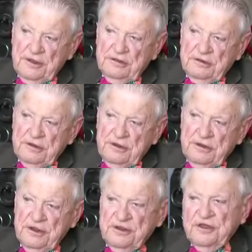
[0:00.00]
Yeah.
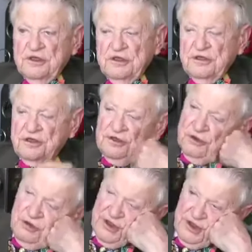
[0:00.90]
They, um, they
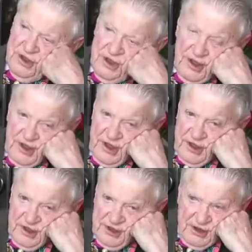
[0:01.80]
don't want
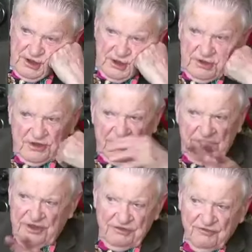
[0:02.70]
uh,
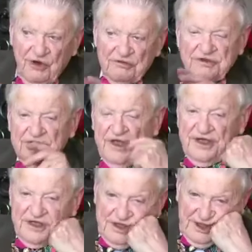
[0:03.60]
to get involved in
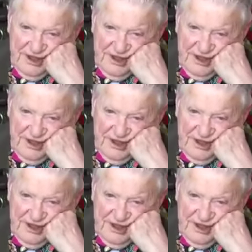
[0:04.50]
that.